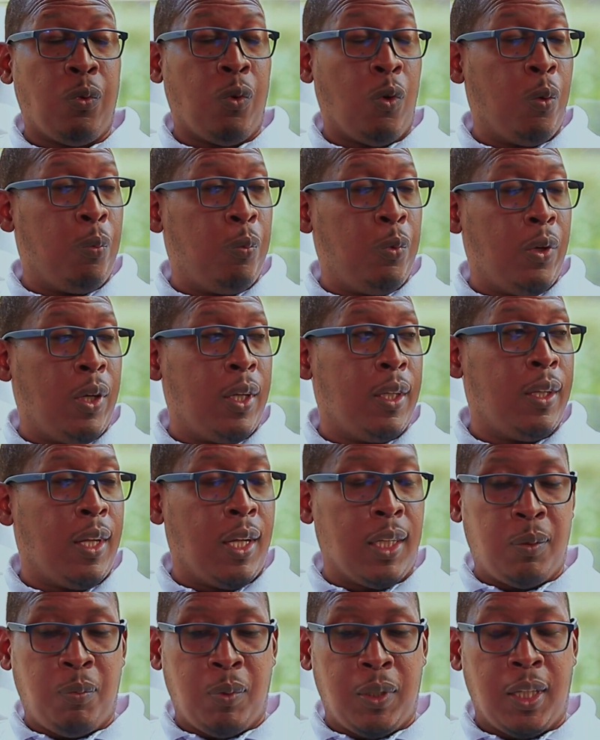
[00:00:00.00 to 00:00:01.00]
for
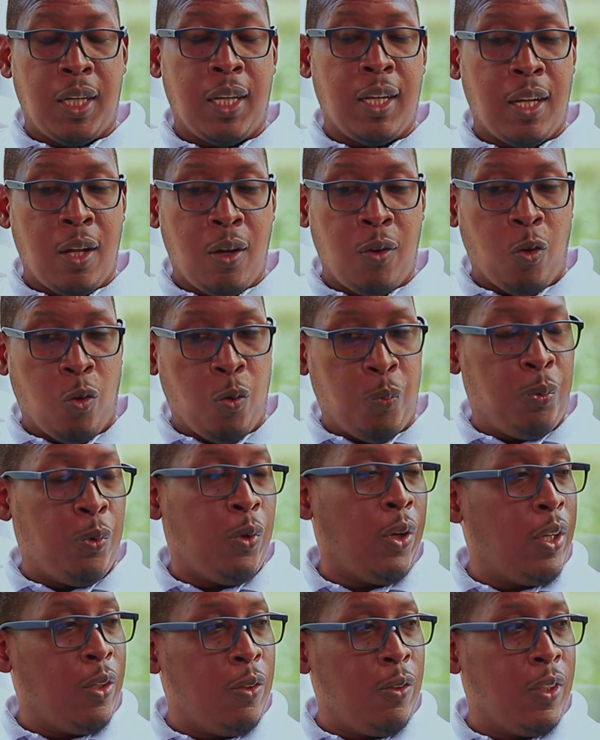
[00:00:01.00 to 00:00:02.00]
opioid, especially now
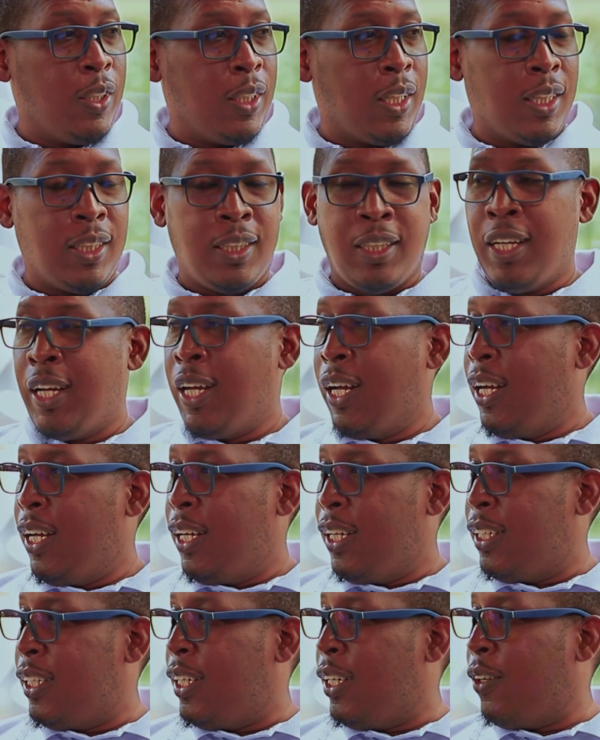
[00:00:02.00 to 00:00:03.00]
opioid users,
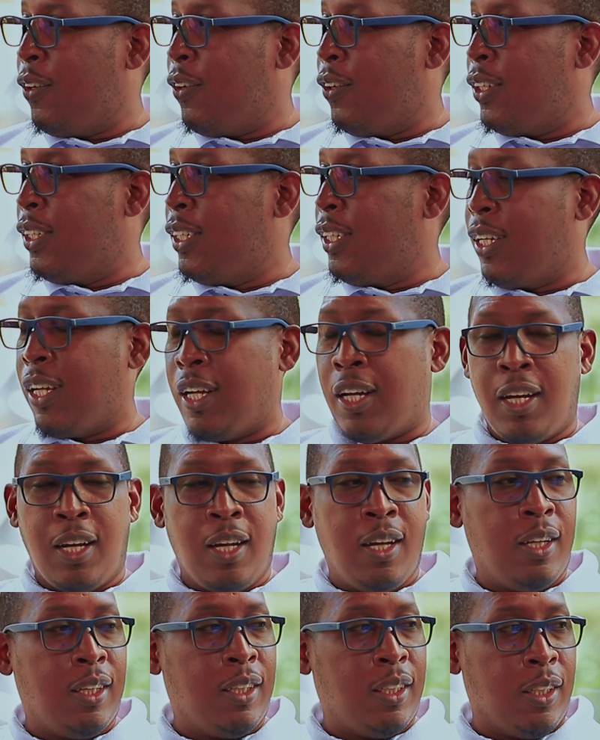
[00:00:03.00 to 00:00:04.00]
she knows.
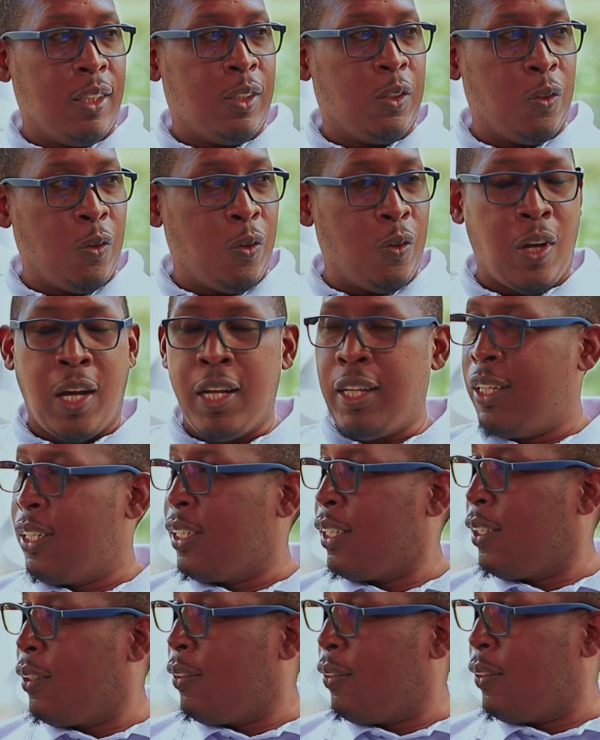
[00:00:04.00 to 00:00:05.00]
She saw, I
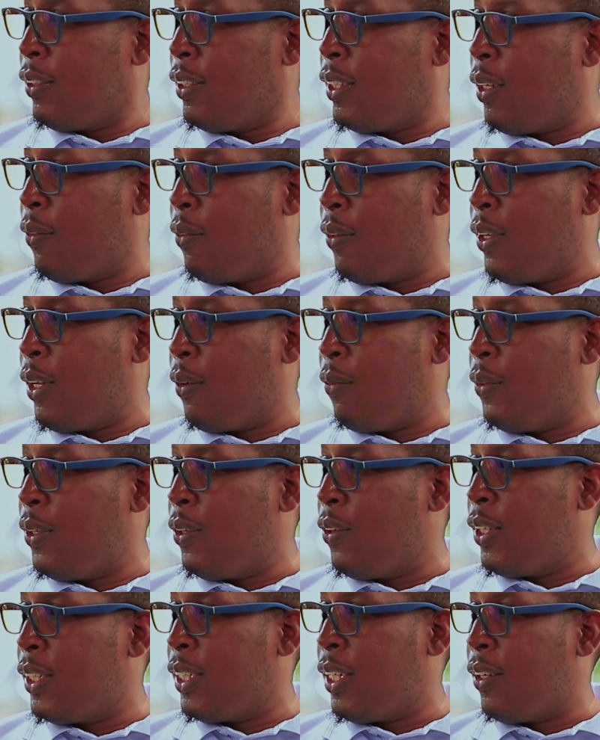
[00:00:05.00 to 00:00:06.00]
think, some of the videos